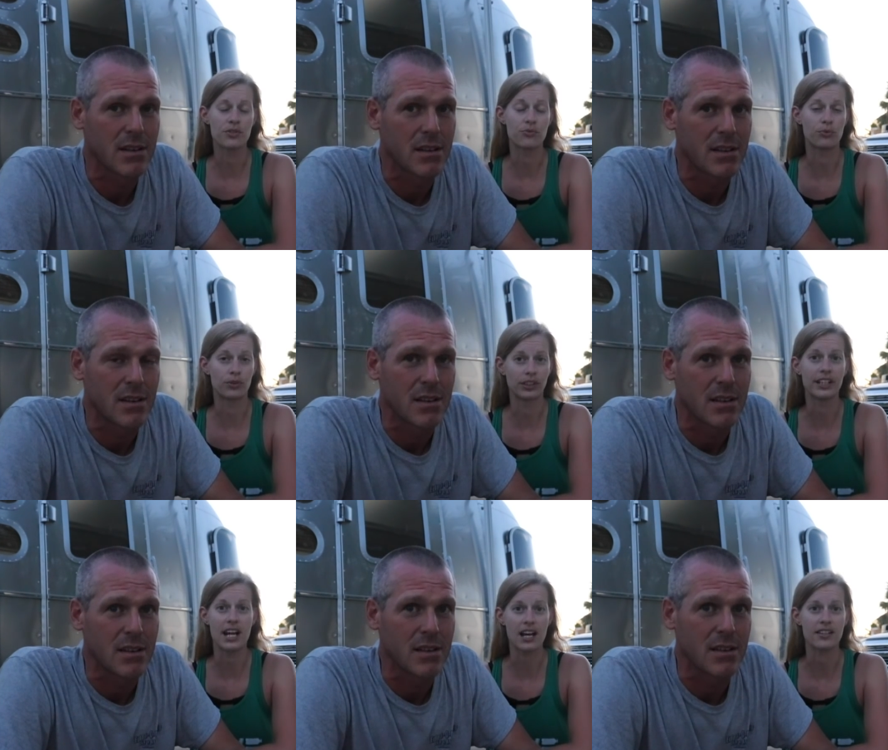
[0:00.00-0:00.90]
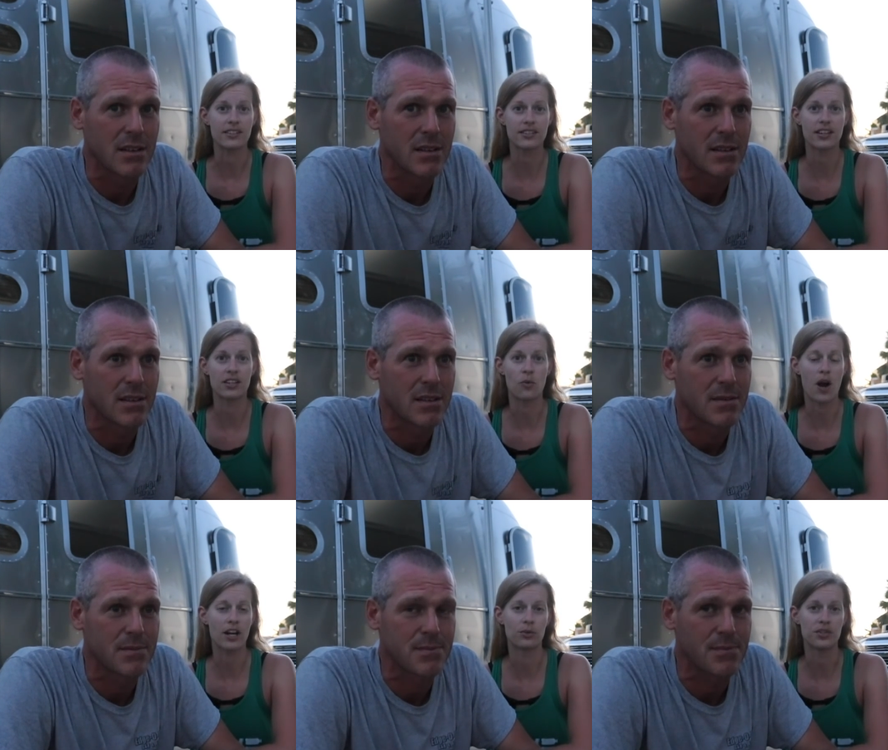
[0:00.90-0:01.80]
Speaker 1: was really nice, and the
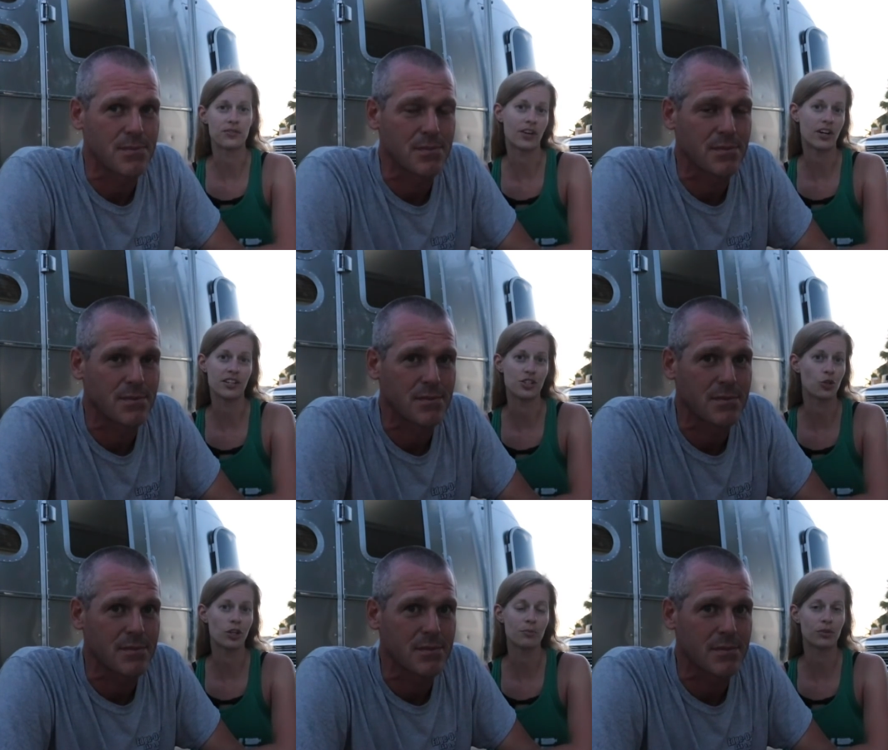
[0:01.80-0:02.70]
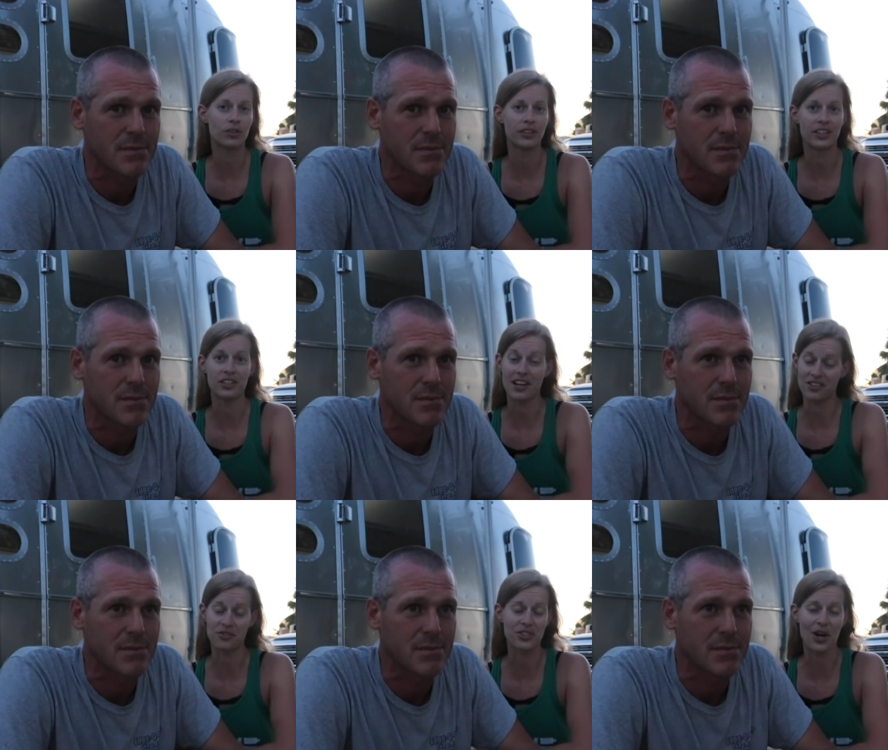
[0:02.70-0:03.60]
water was very enjoyable, and
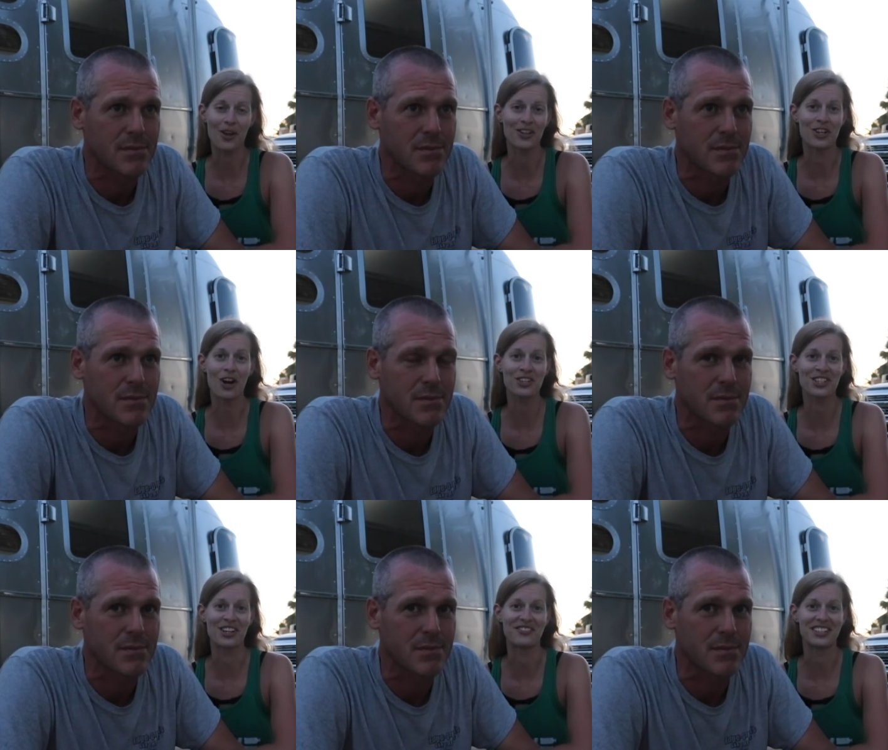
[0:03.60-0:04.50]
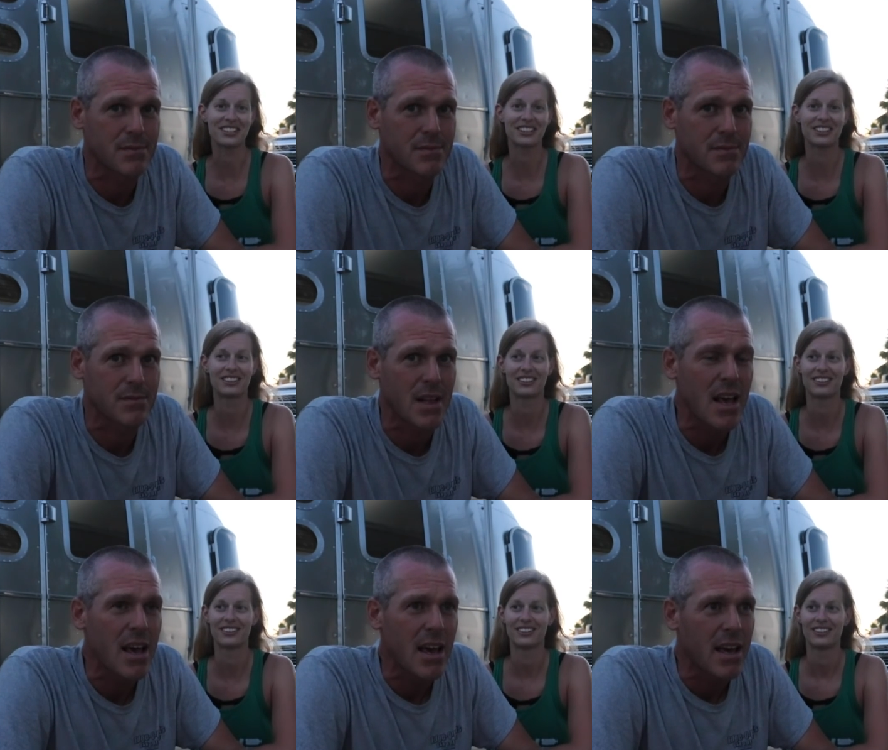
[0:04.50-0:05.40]
as you saw, the dogs loved it.
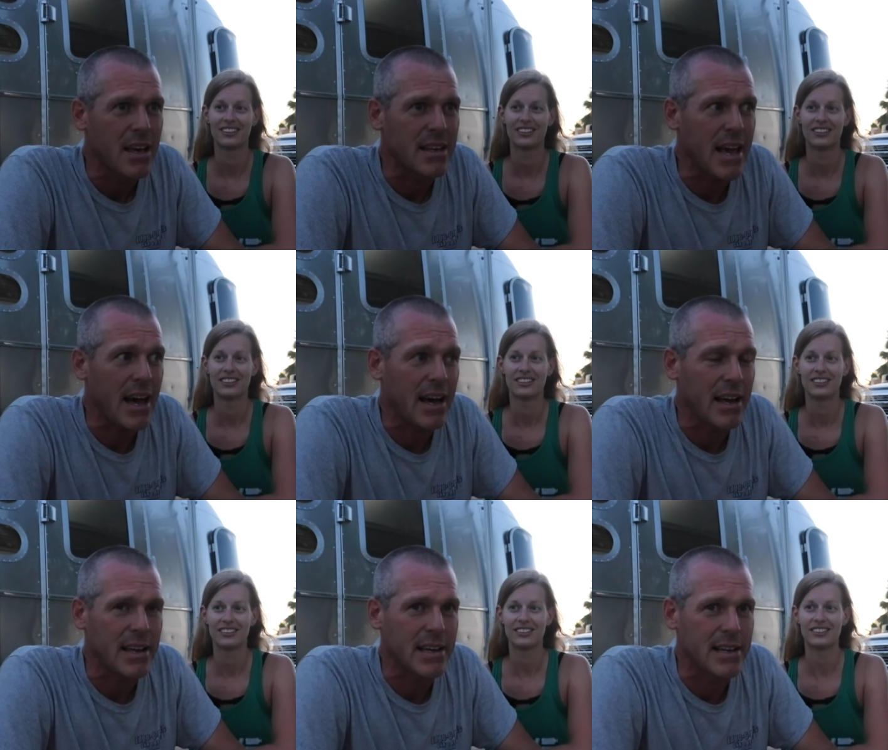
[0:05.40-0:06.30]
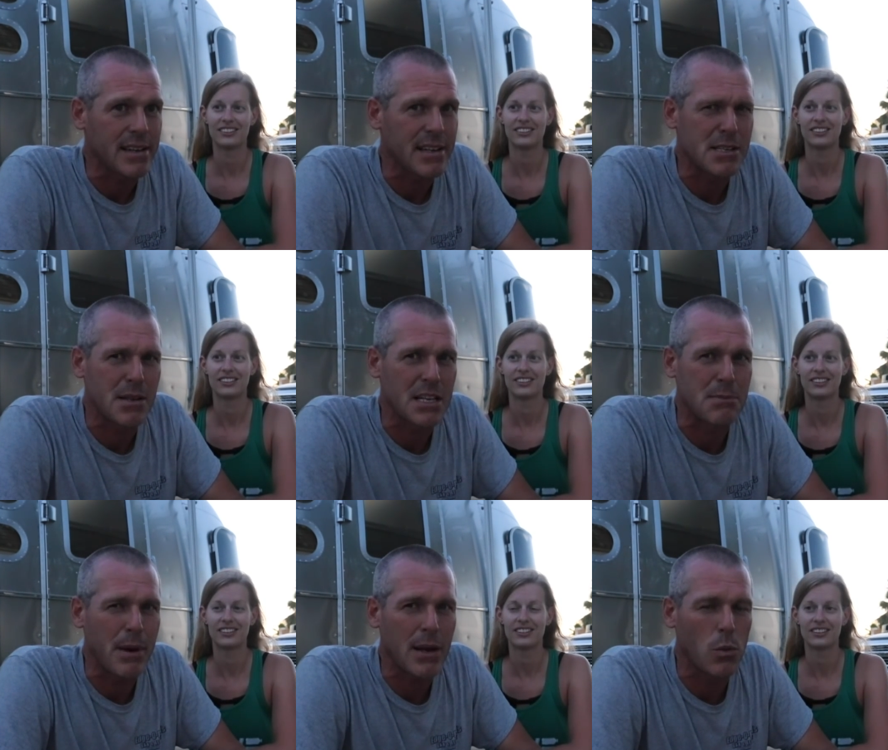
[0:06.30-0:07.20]
Speaker 2: Yeah, and
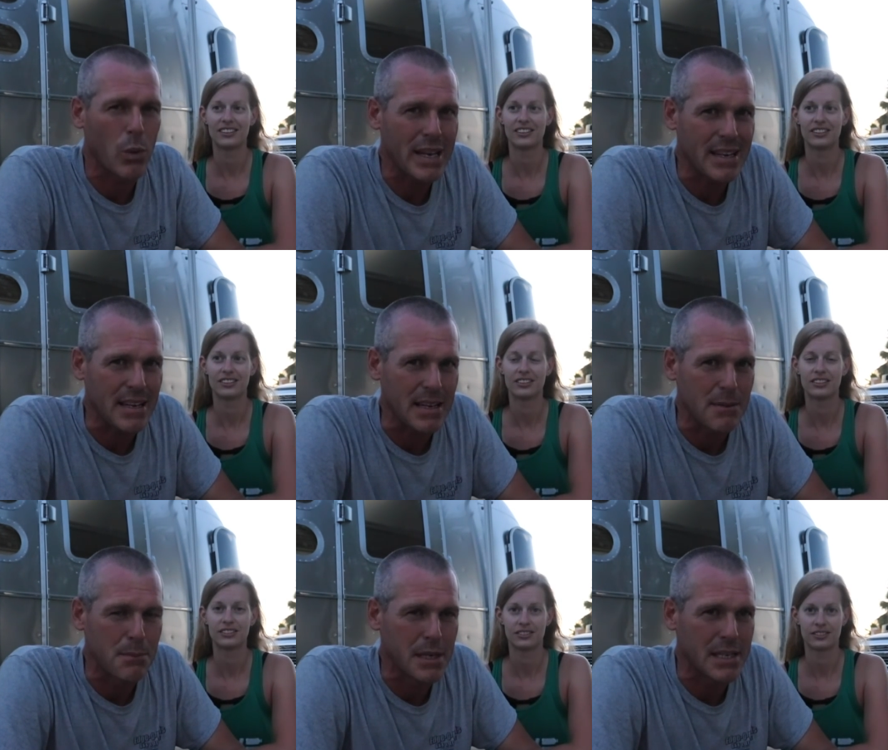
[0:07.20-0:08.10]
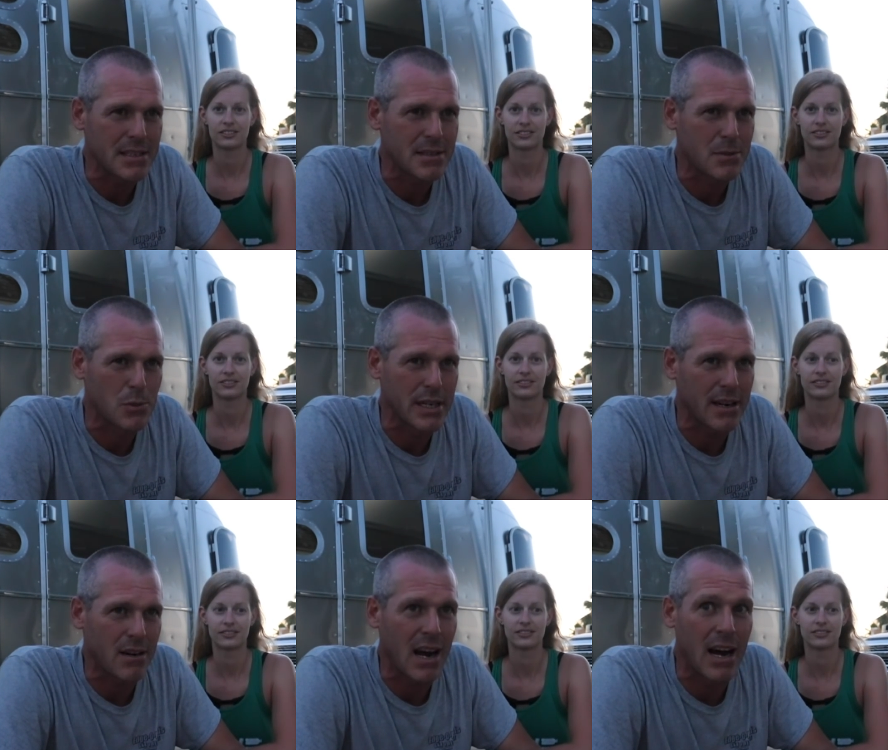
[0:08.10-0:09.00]
it's been windy, but we
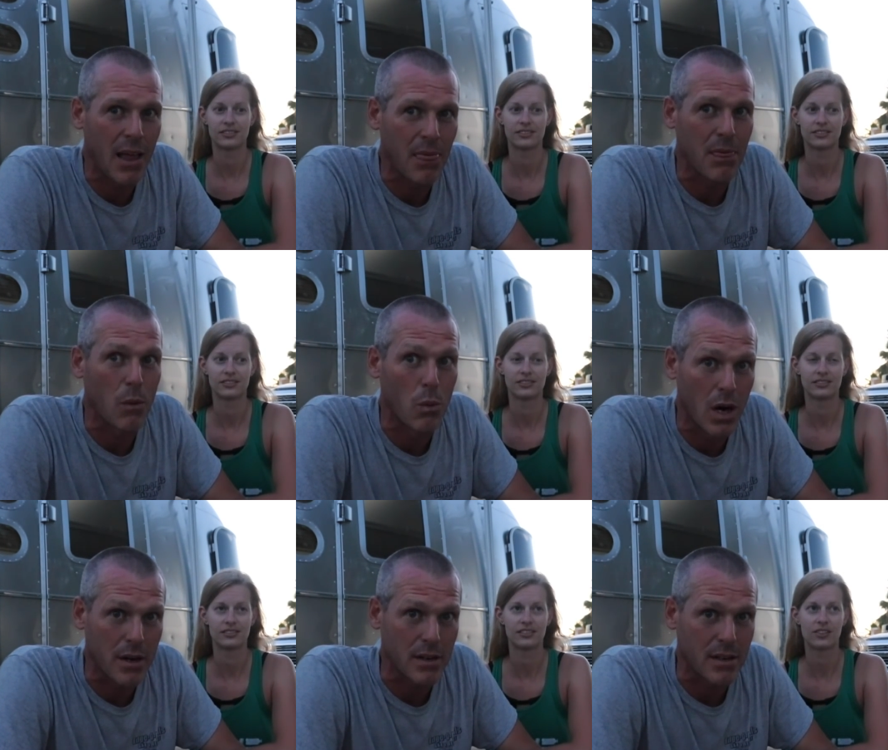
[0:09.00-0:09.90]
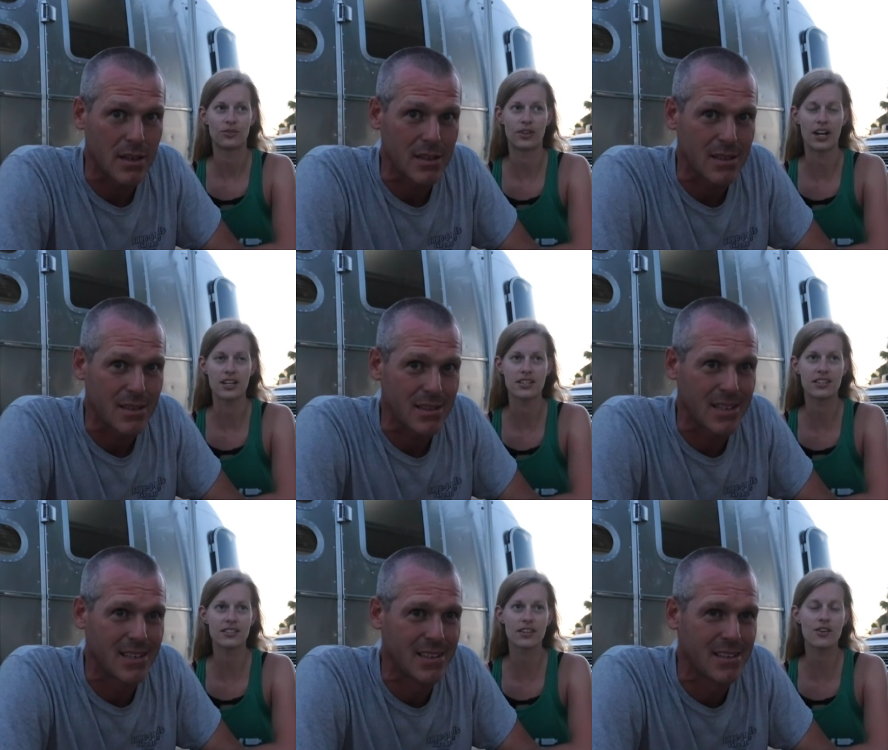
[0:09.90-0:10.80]
are on the water.
Speaker 1: Right.
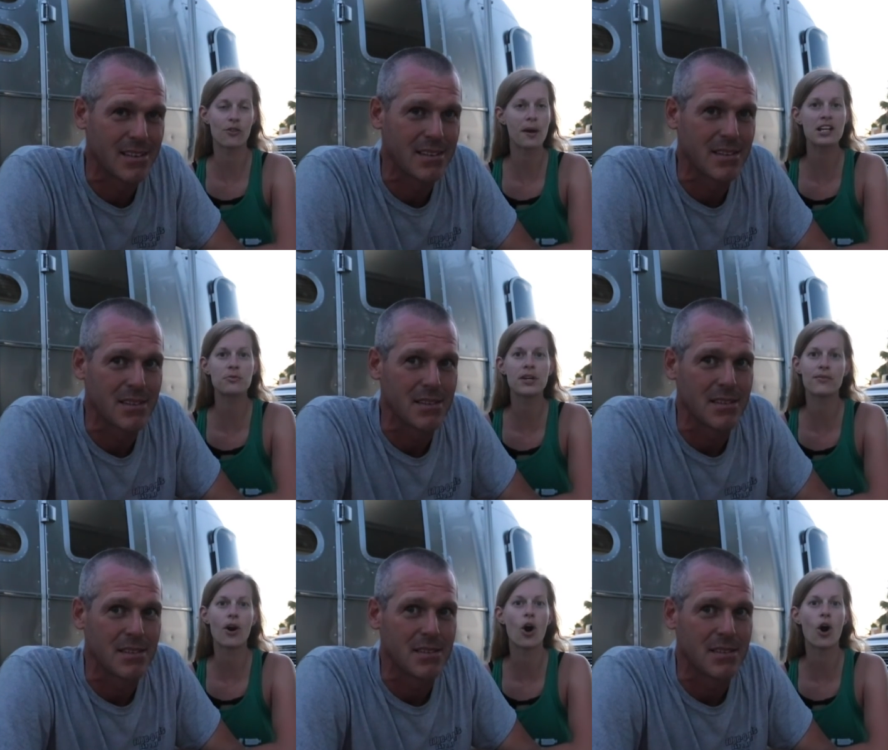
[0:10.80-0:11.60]
It reminds me of